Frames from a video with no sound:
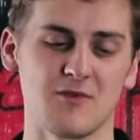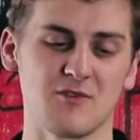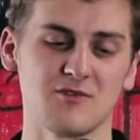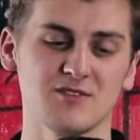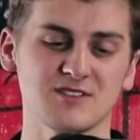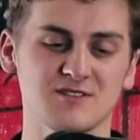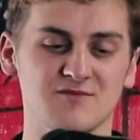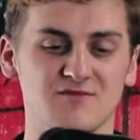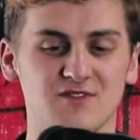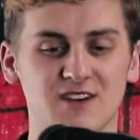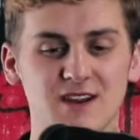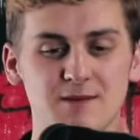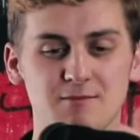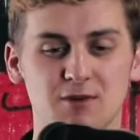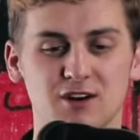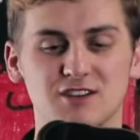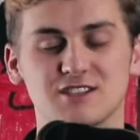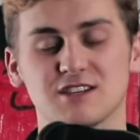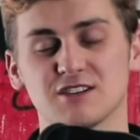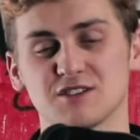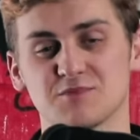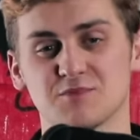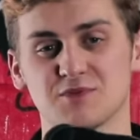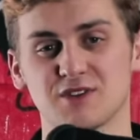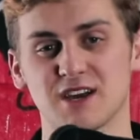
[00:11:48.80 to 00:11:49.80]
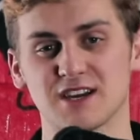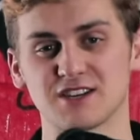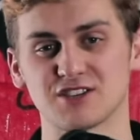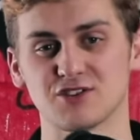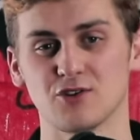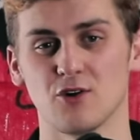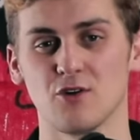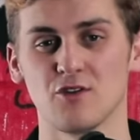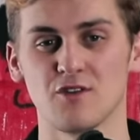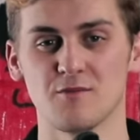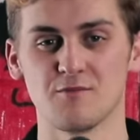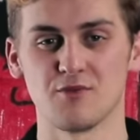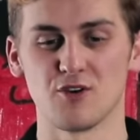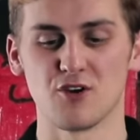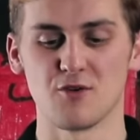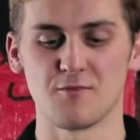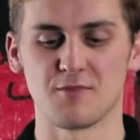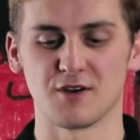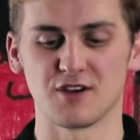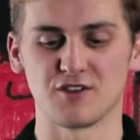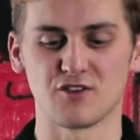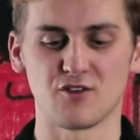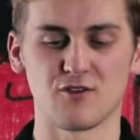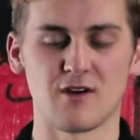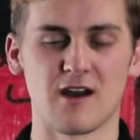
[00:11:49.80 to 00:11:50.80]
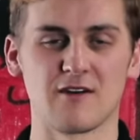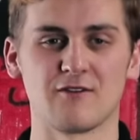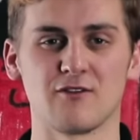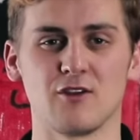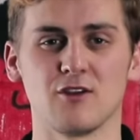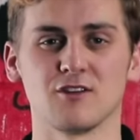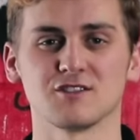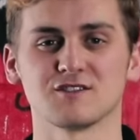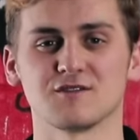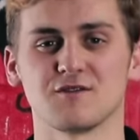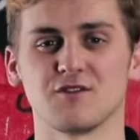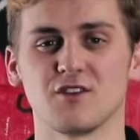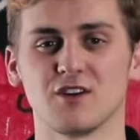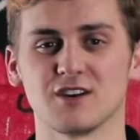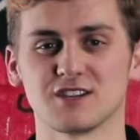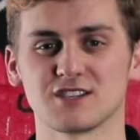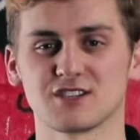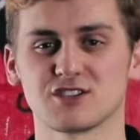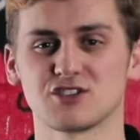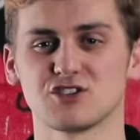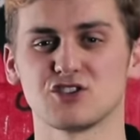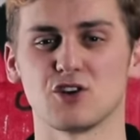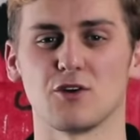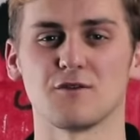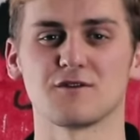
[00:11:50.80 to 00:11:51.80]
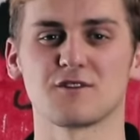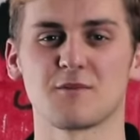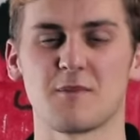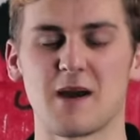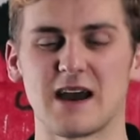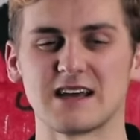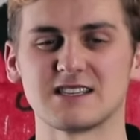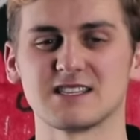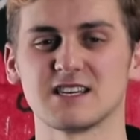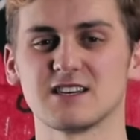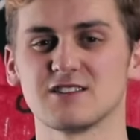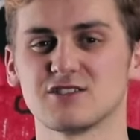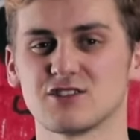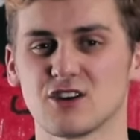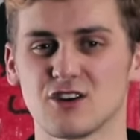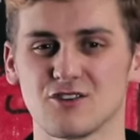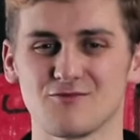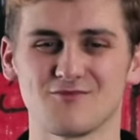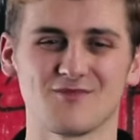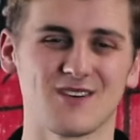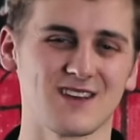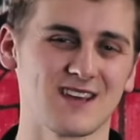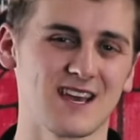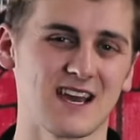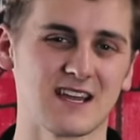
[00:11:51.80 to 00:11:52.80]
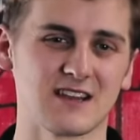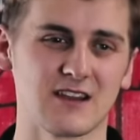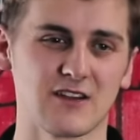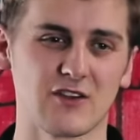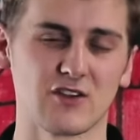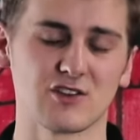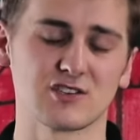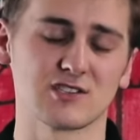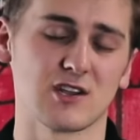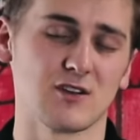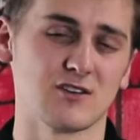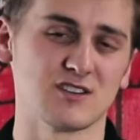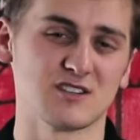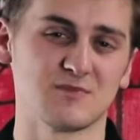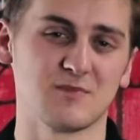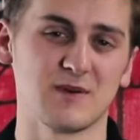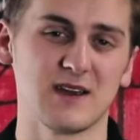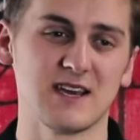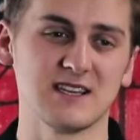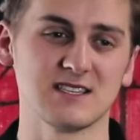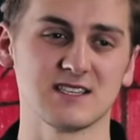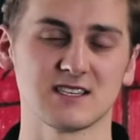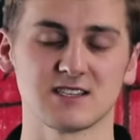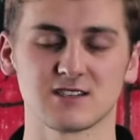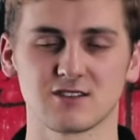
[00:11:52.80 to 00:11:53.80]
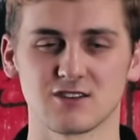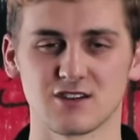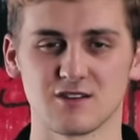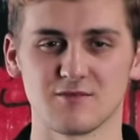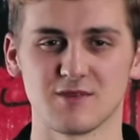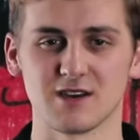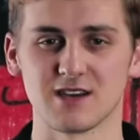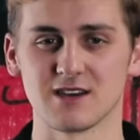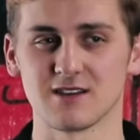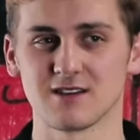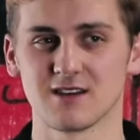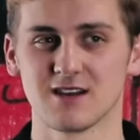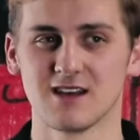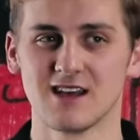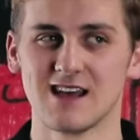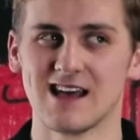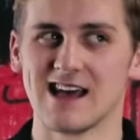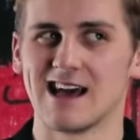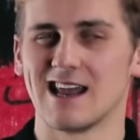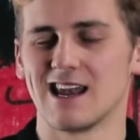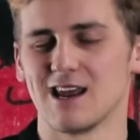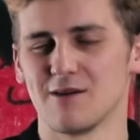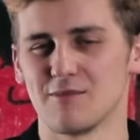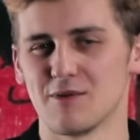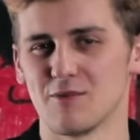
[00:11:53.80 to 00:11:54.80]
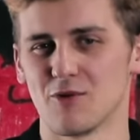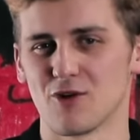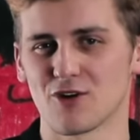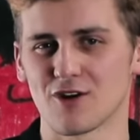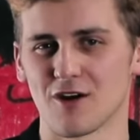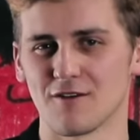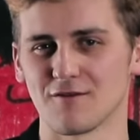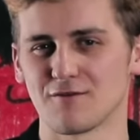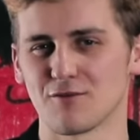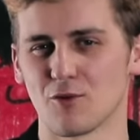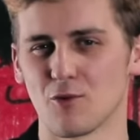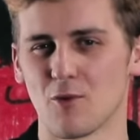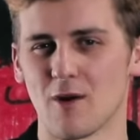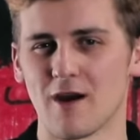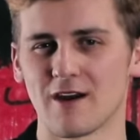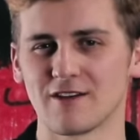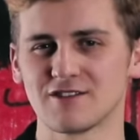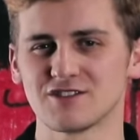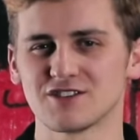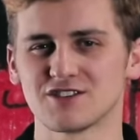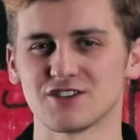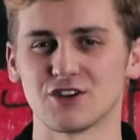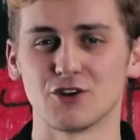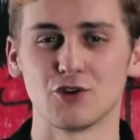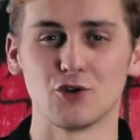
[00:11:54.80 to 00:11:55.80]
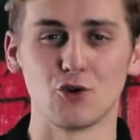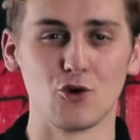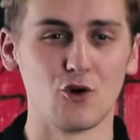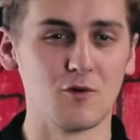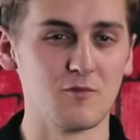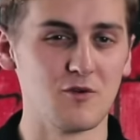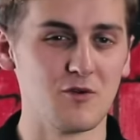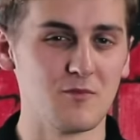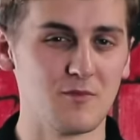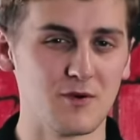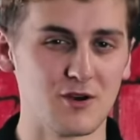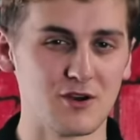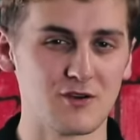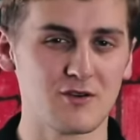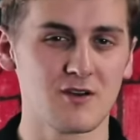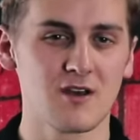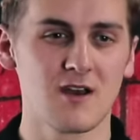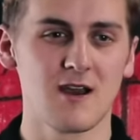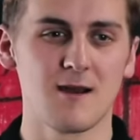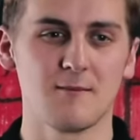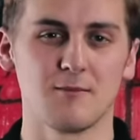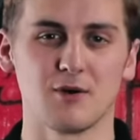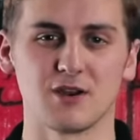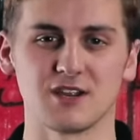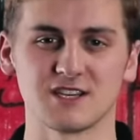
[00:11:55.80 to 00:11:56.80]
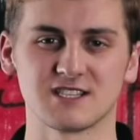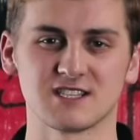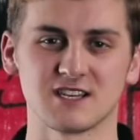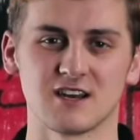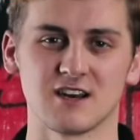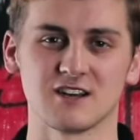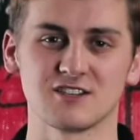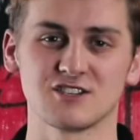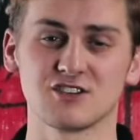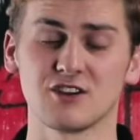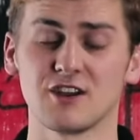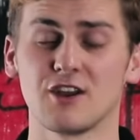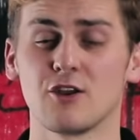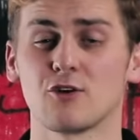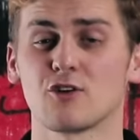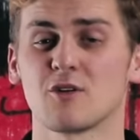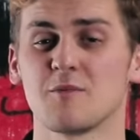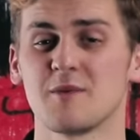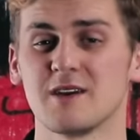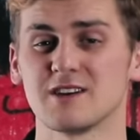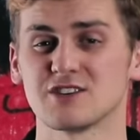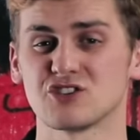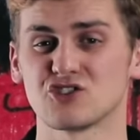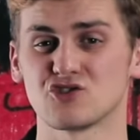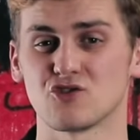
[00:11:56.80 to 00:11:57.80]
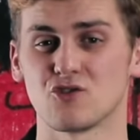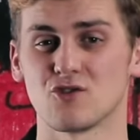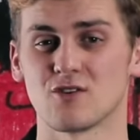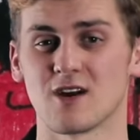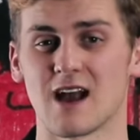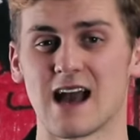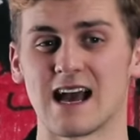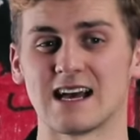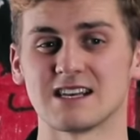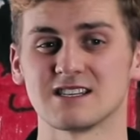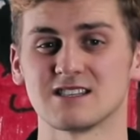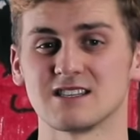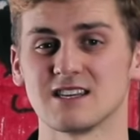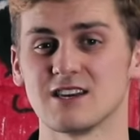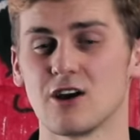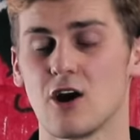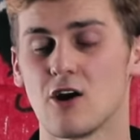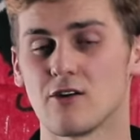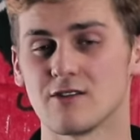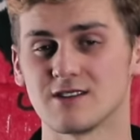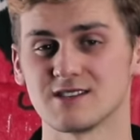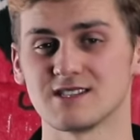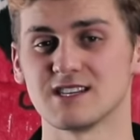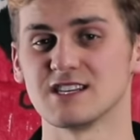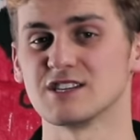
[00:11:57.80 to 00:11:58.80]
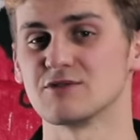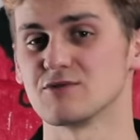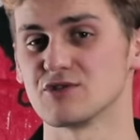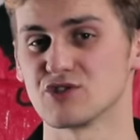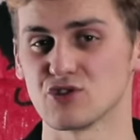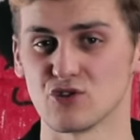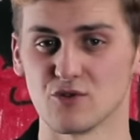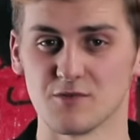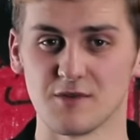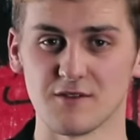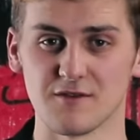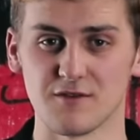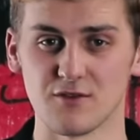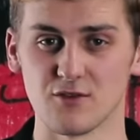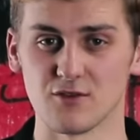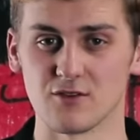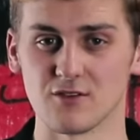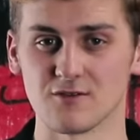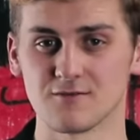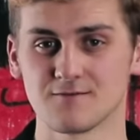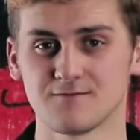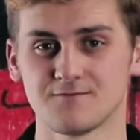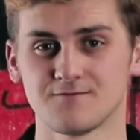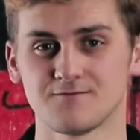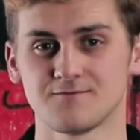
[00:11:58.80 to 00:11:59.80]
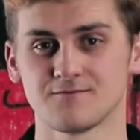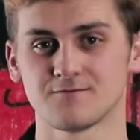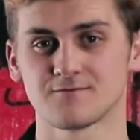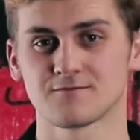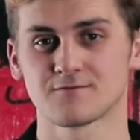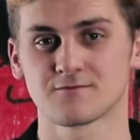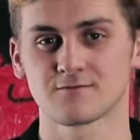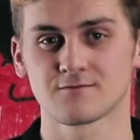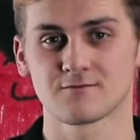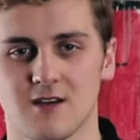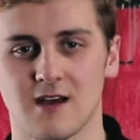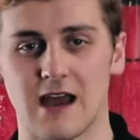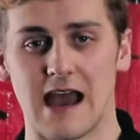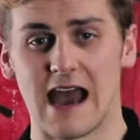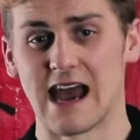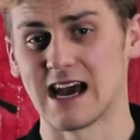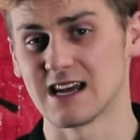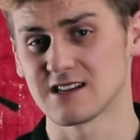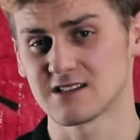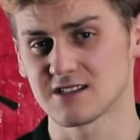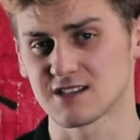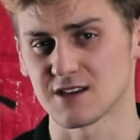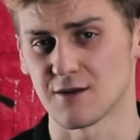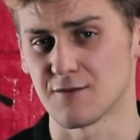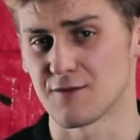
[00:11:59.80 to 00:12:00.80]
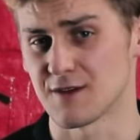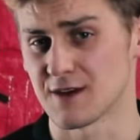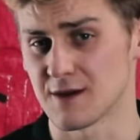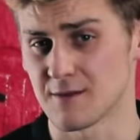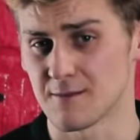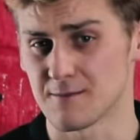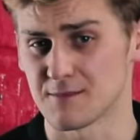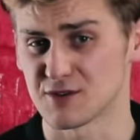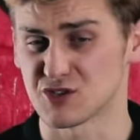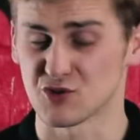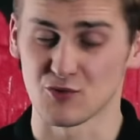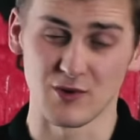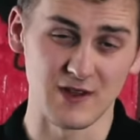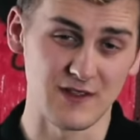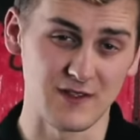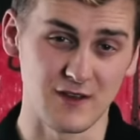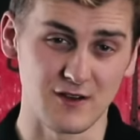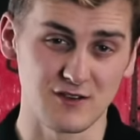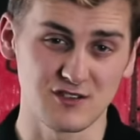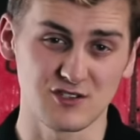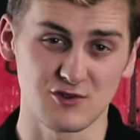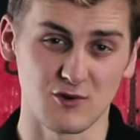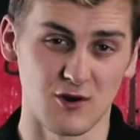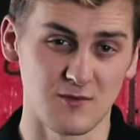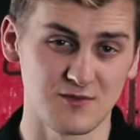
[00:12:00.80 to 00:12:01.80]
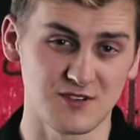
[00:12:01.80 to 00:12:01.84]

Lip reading: There isn't really much else protection on the boot, but you do have lots of nice soft padding, so again at those lower speeds it's going to be a little bit more comfortable wearing just a normal boot, but it's certainly not going to be as strong as the RSTs we saw before. And something between those